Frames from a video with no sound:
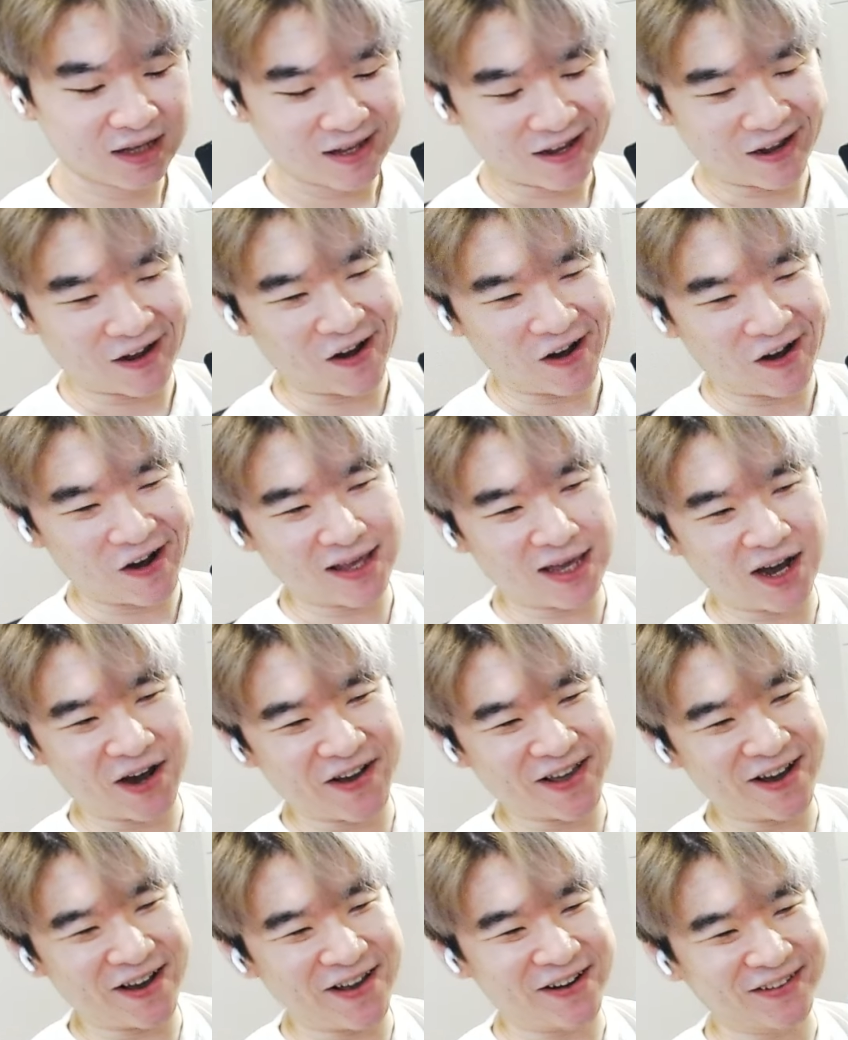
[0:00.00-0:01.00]
Oh, yo,
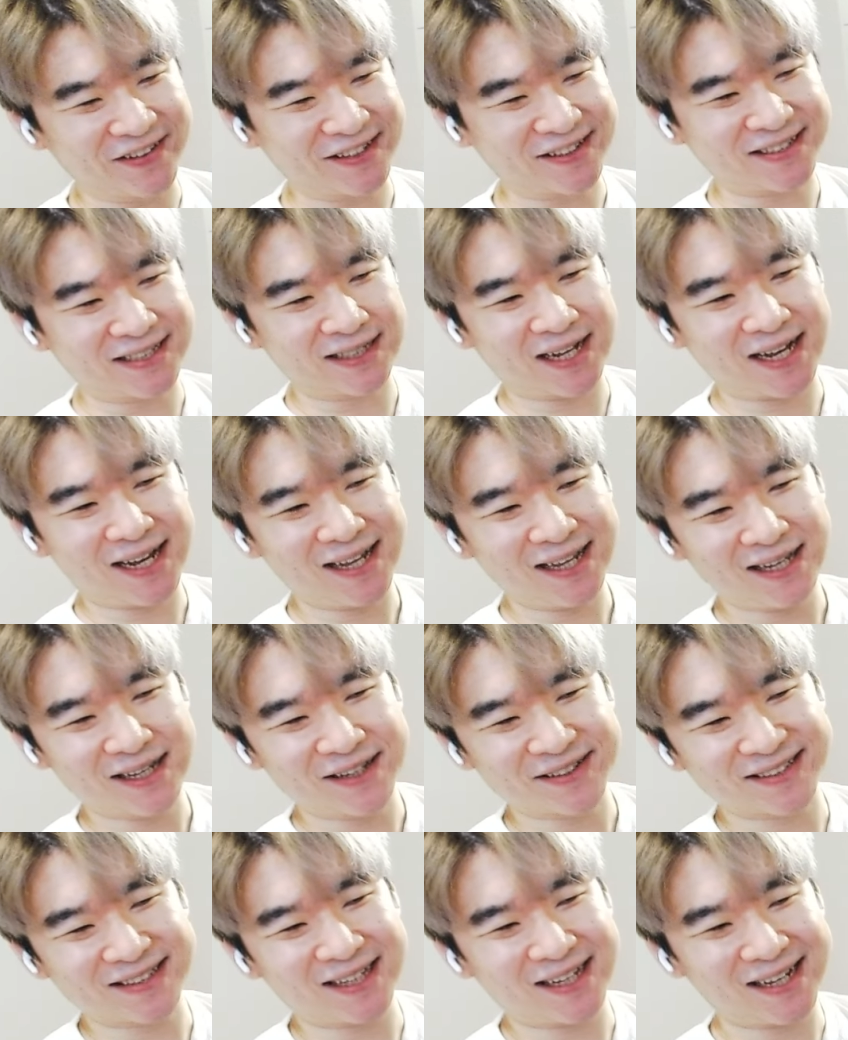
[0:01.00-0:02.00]
did you see that? You
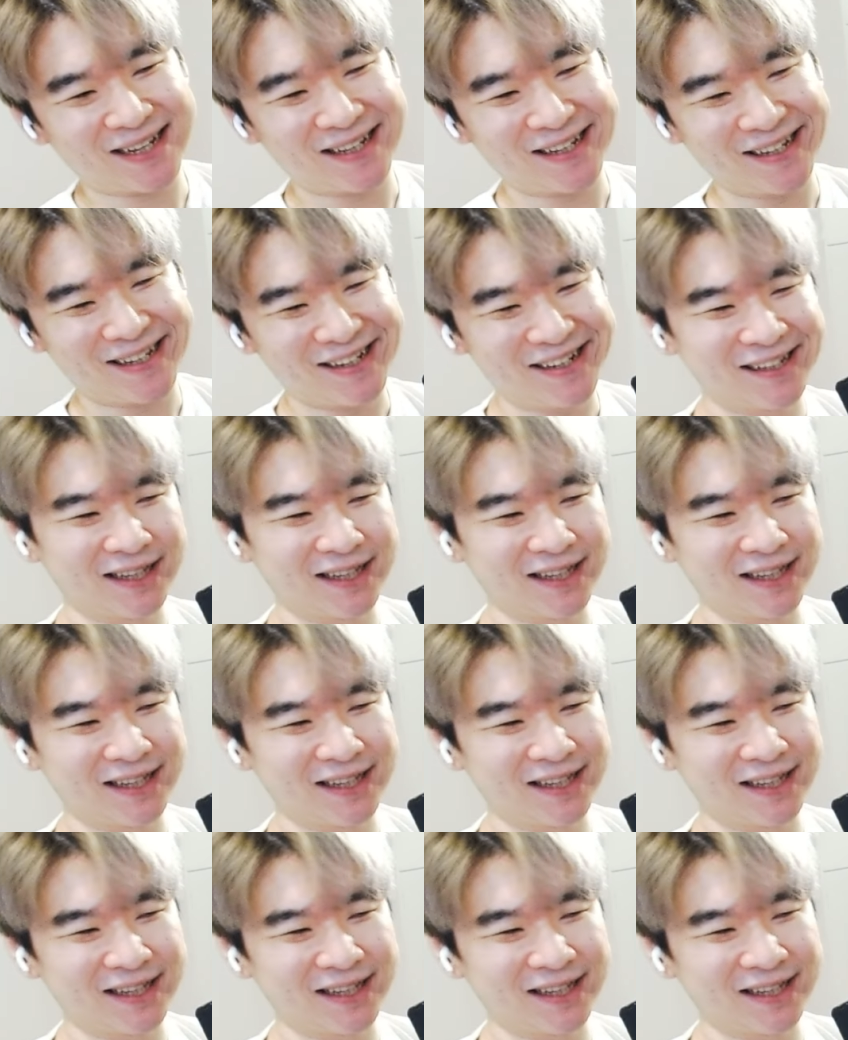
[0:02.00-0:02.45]
see that?